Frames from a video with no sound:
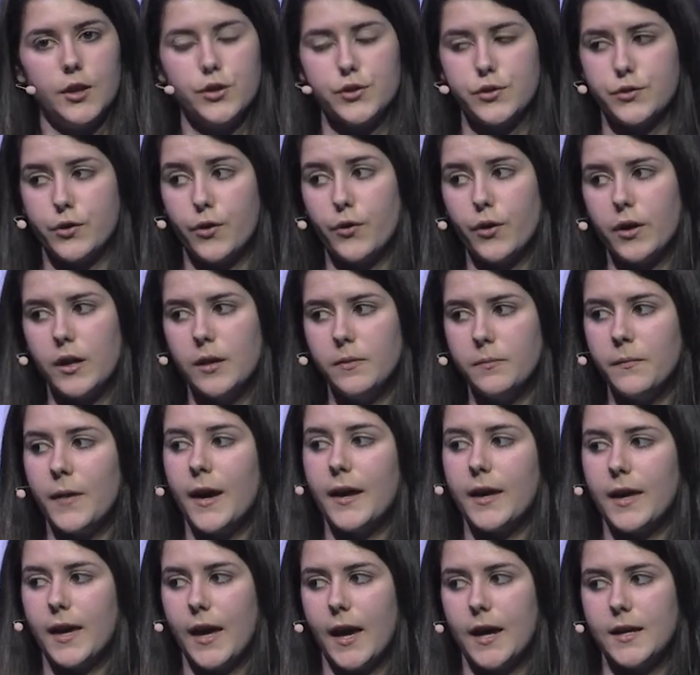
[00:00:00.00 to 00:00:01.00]
So in
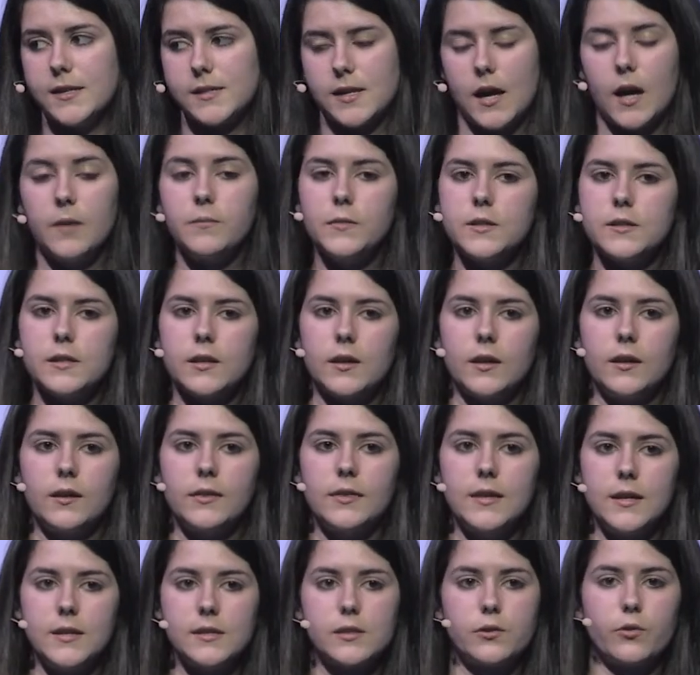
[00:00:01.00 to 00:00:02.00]
my case, I'm
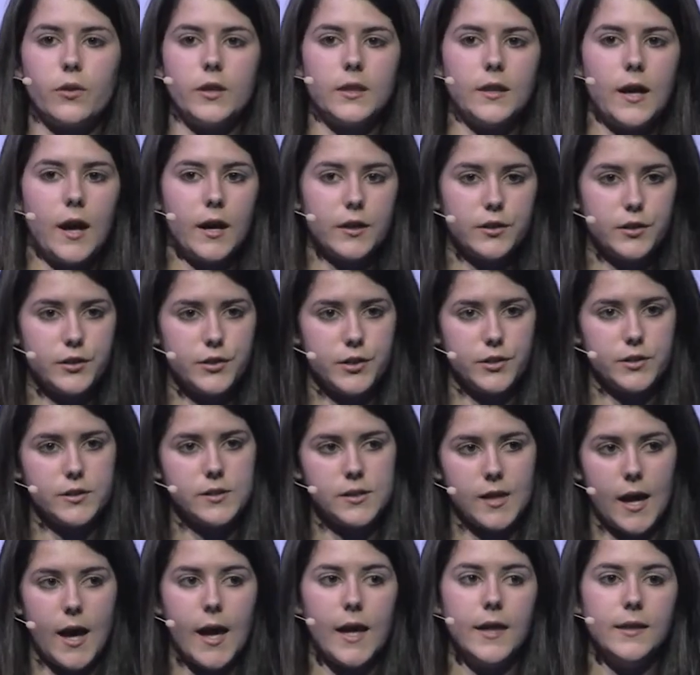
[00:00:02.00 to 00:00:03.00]
using discrete
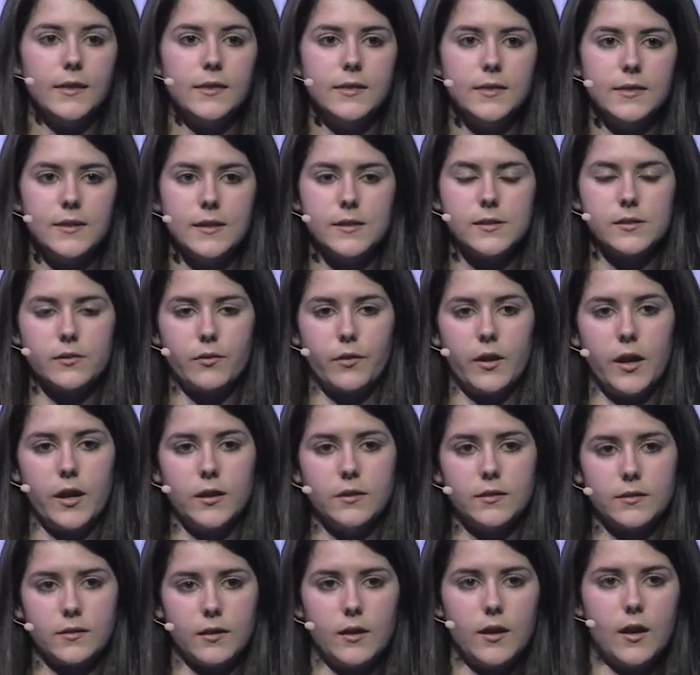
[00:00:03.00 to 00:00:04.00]
actions and
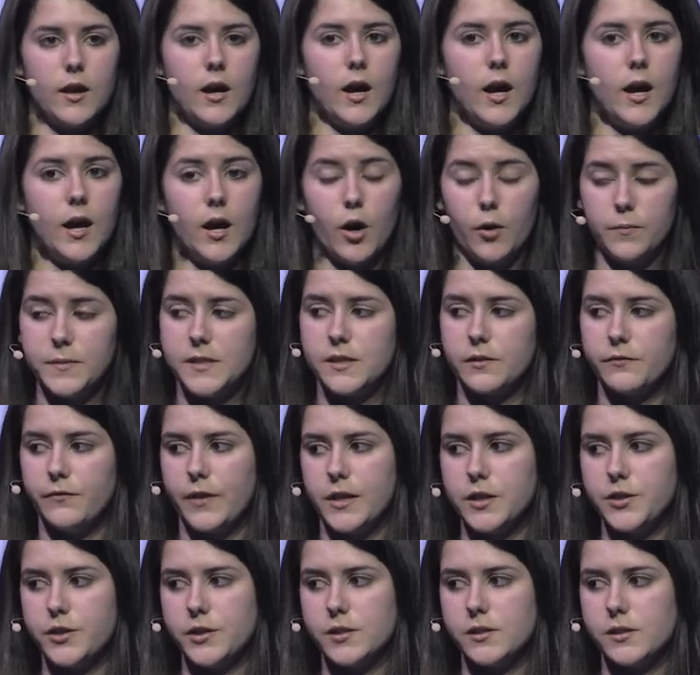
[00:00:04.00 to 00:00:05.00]
discrete uh,
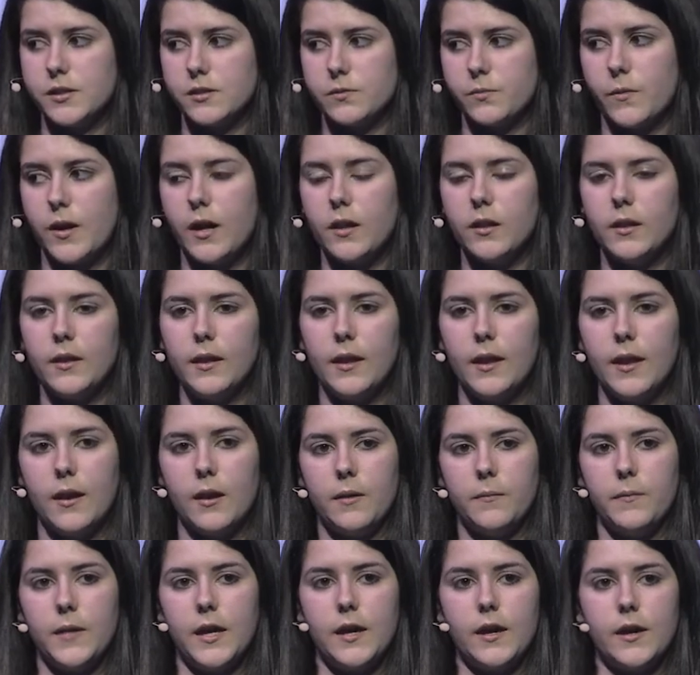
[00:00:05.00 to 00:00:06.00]
observations as well,
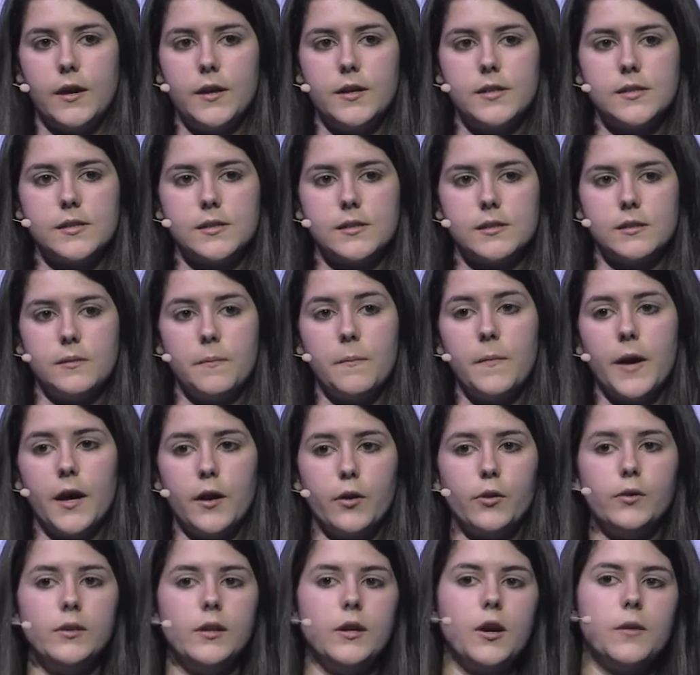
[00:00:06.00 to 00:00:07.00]
because
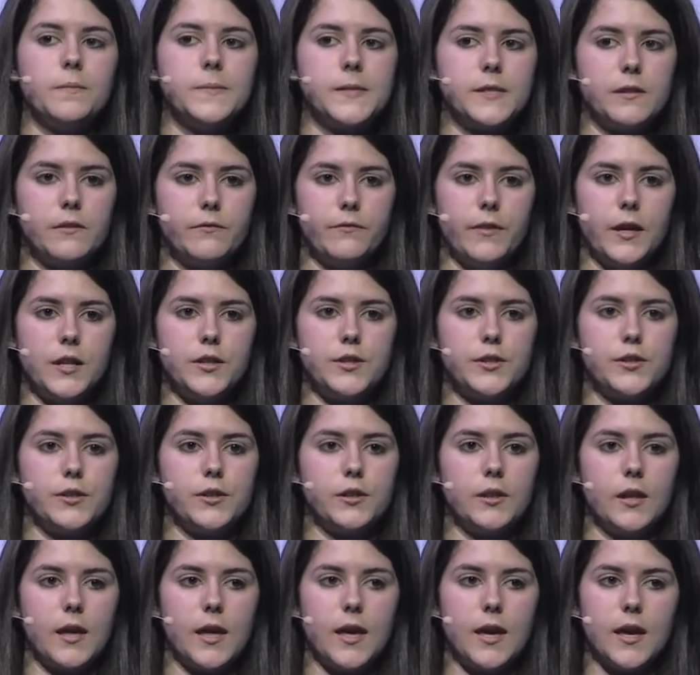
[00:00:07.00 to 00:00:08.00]
my only
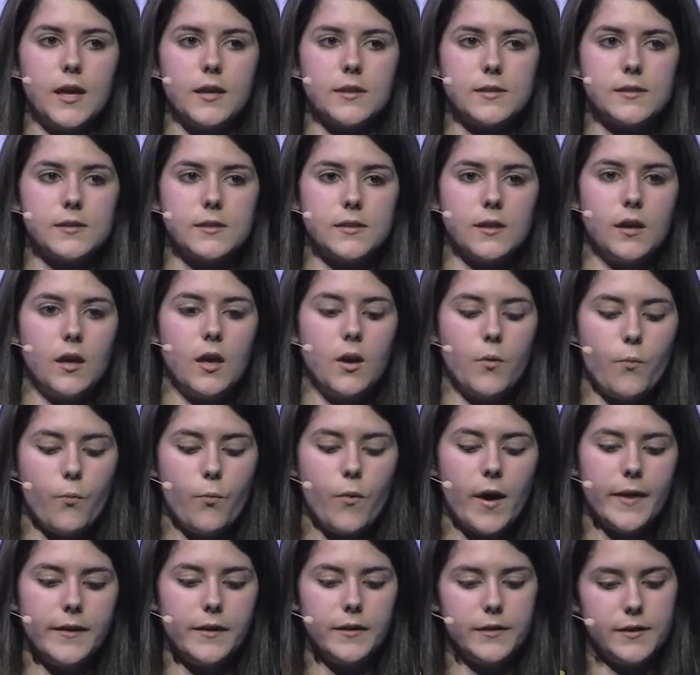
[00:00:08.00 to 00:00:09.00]
observation is
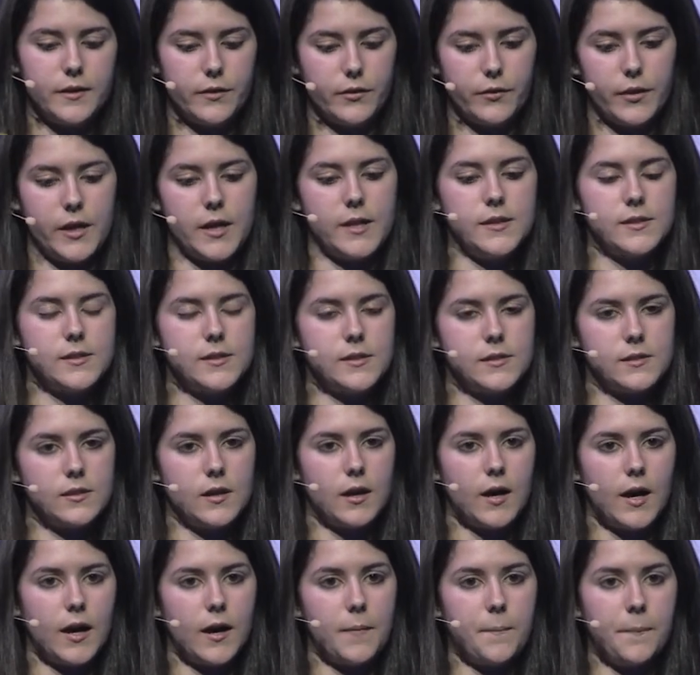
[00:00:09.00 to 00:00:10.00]
whether there is
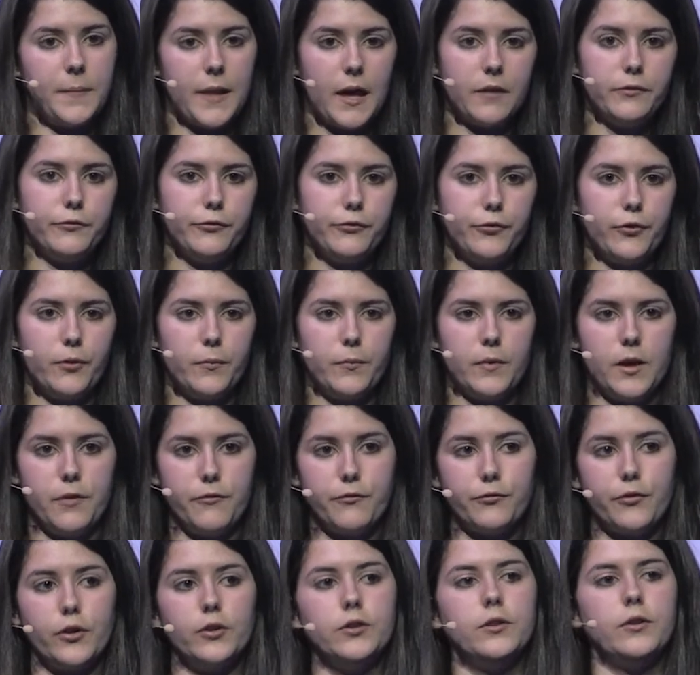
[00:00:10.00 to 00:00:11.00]
a platform
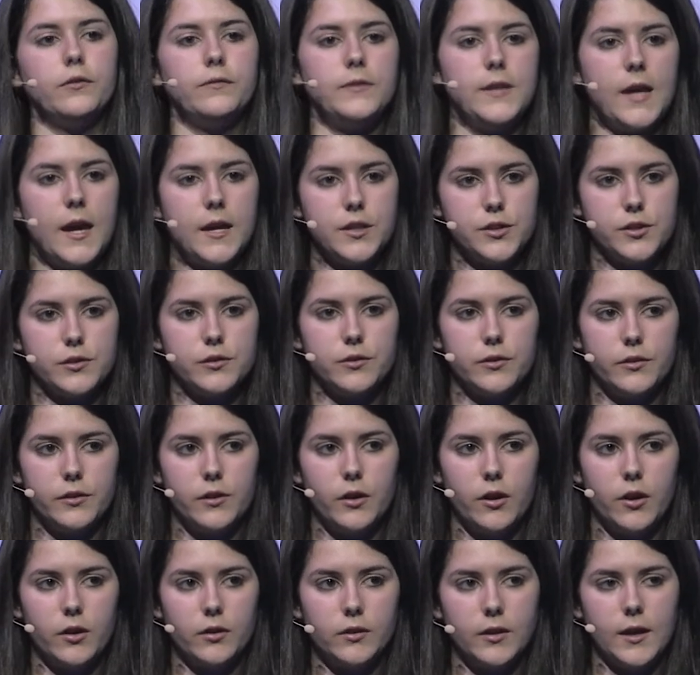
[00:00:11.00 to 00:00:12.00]
in front of the agent or
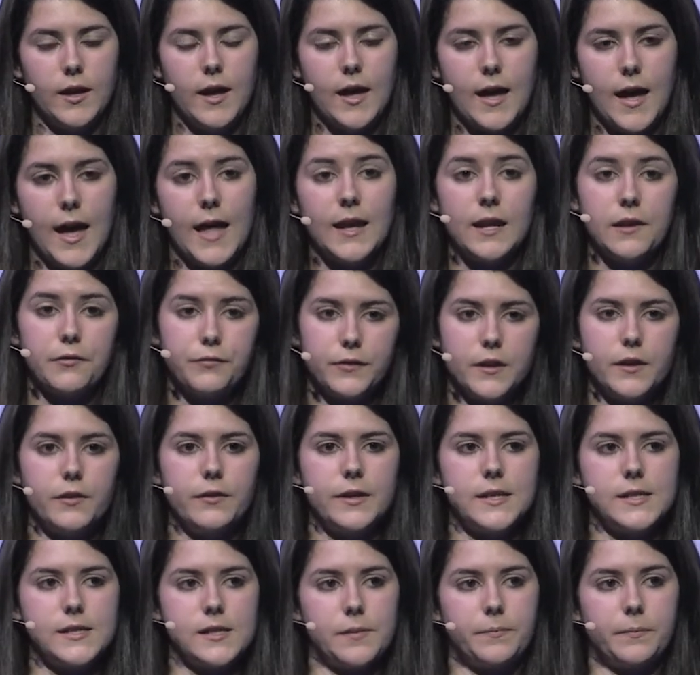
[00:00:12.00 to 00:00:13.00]
not. And if
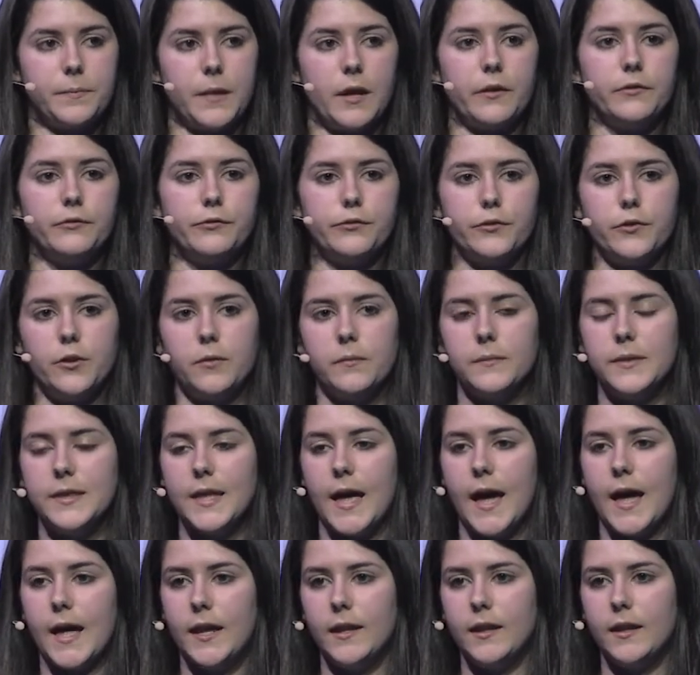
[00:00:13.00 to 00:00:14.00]
there is a platform,
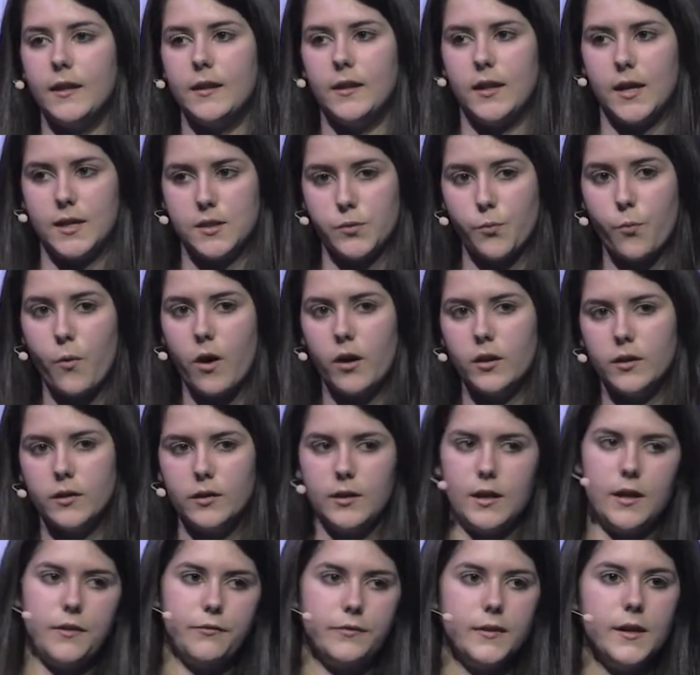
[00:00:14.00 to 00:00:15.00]
then it's one.
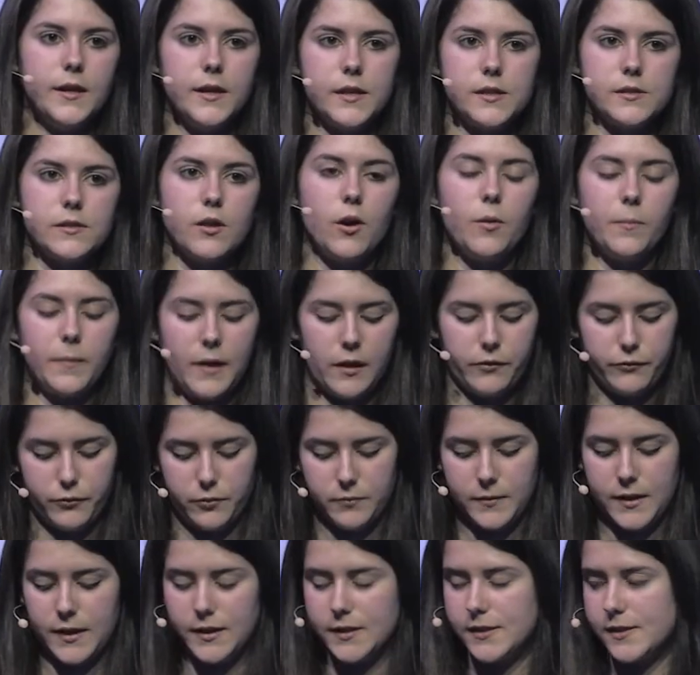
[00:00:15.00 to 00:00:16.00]
If there is no
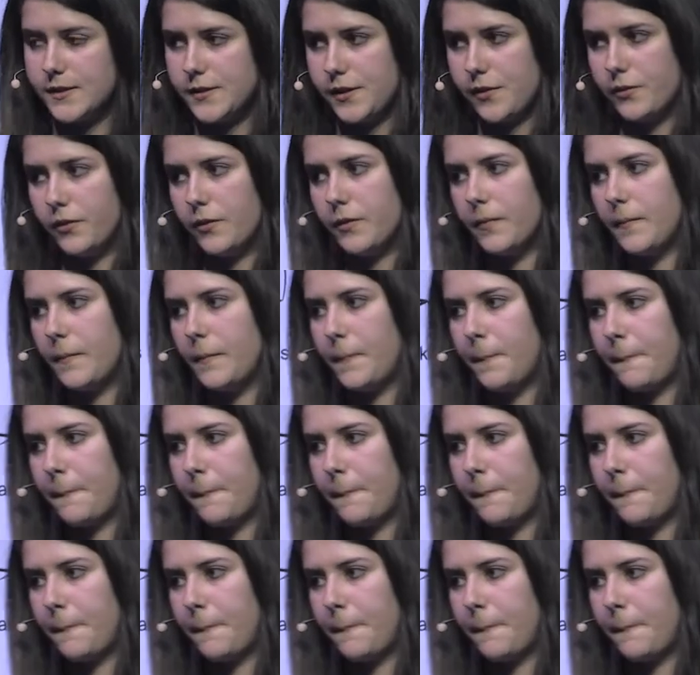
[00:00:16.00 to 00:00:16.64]
platform, then it's zero.